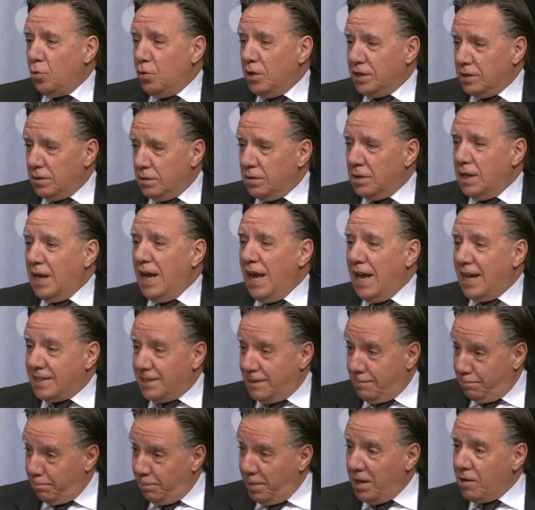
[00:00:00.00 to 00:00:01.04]
with
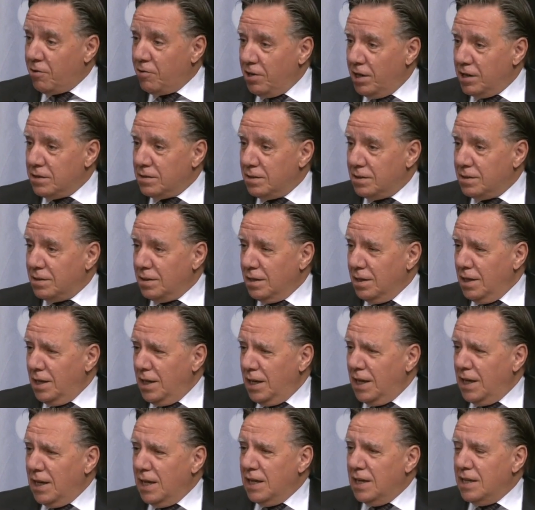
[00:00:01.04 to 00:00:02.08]
experience
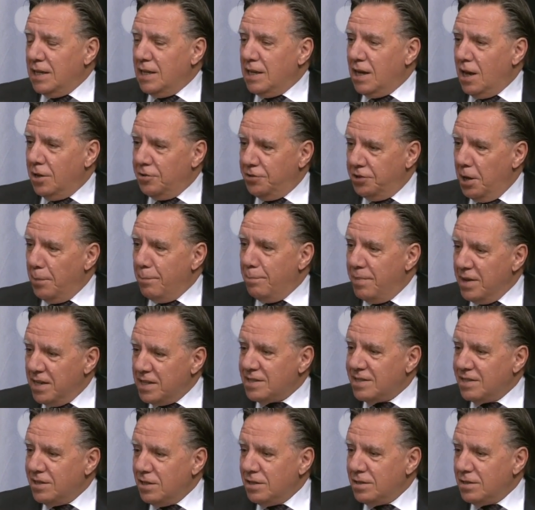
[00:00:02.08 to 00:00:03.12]
in the
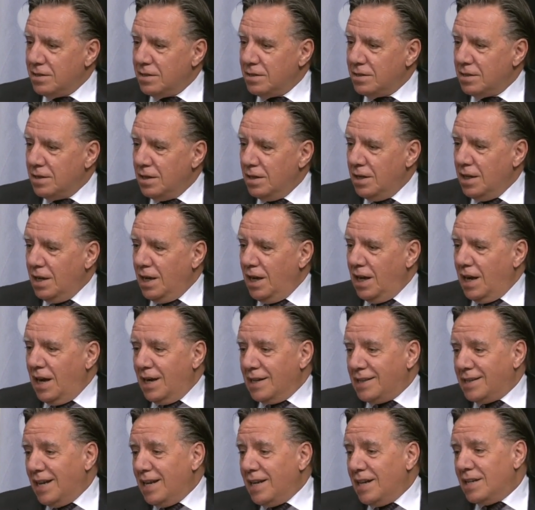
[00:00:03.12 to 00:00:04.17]
business,
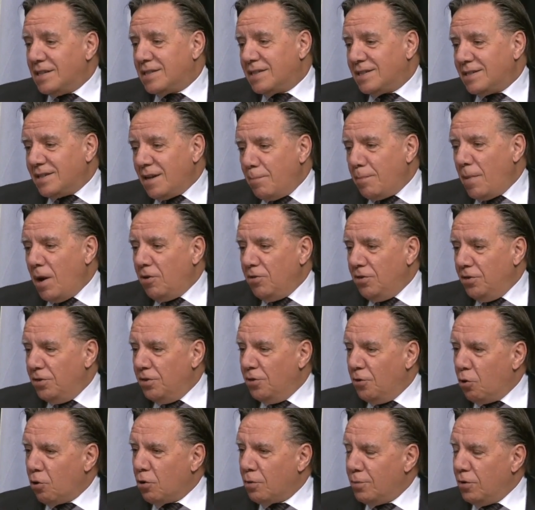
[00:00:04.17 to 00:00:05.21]
I think it's about
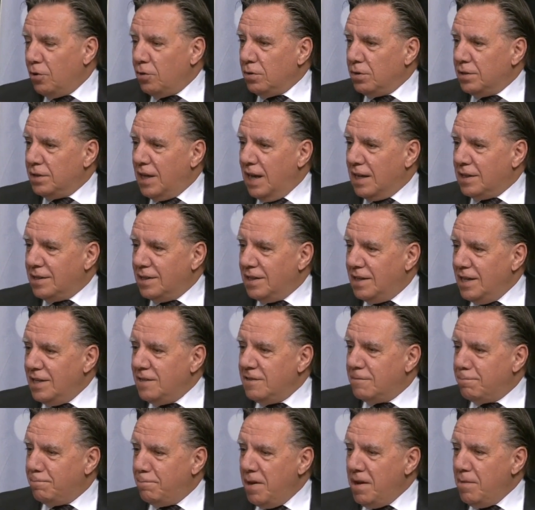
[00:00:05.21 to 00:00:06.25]
normal that
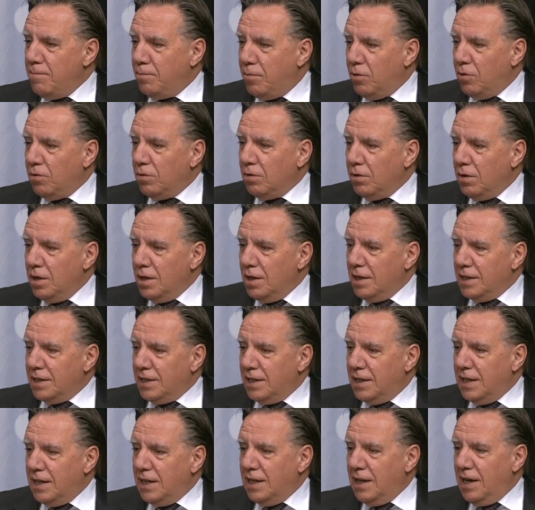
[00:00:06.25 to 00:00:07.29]
these people
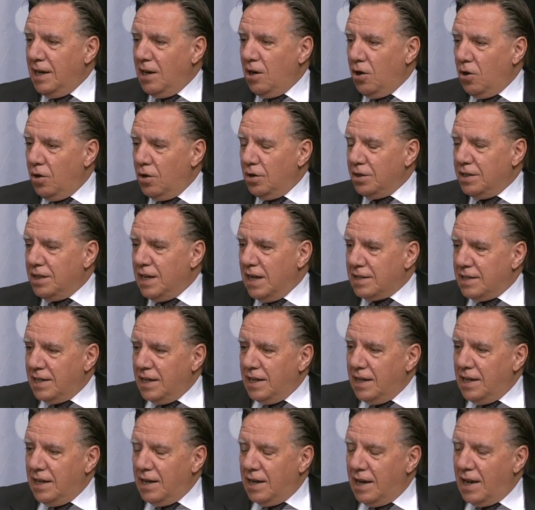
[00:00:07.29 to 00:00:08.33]
they, that
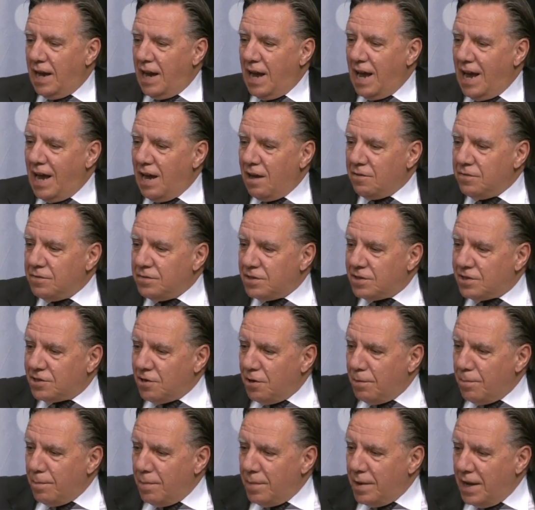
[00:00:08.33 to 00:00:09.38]
they have
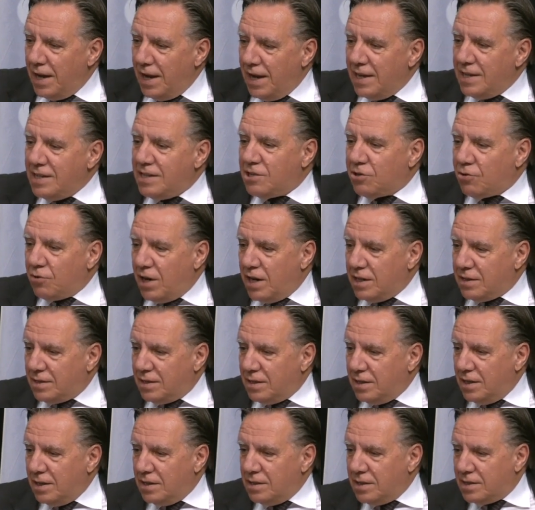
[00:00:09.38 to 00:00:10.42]
some
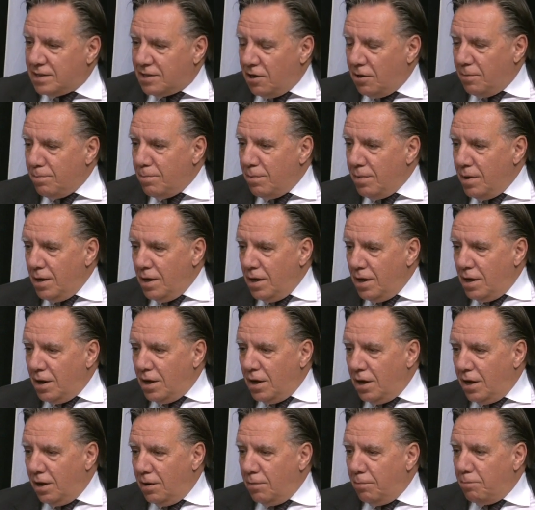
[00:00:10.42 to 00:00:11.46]
interest in some
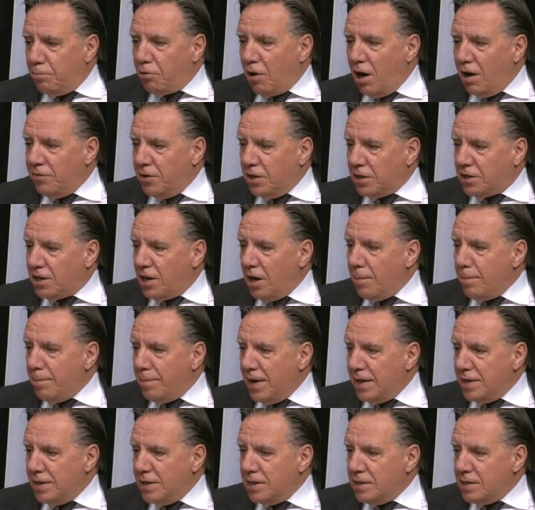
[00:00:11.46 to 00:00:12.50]
uh, private
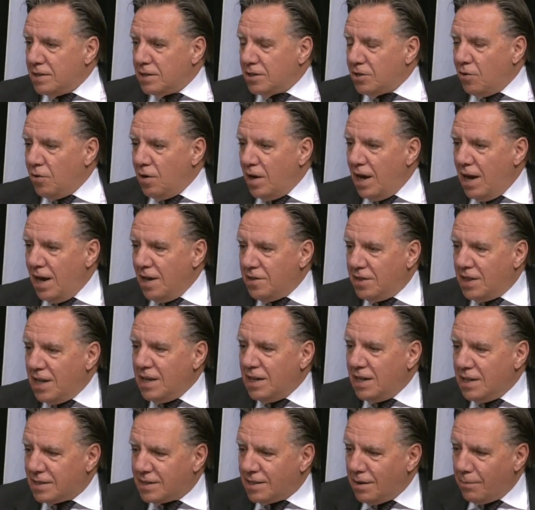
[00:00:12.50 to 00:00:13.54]
company. So I
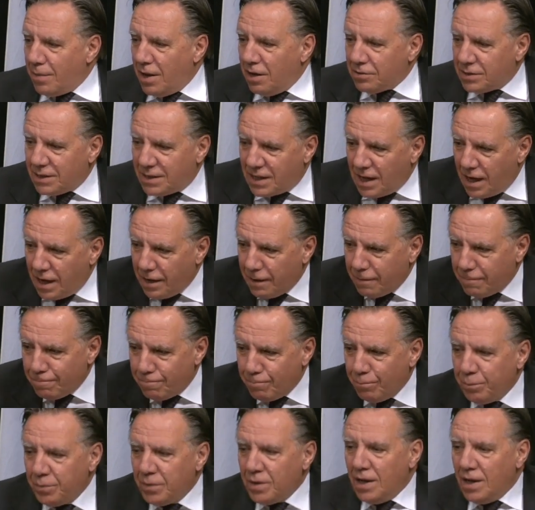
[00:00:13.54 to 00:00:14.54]
think it's about time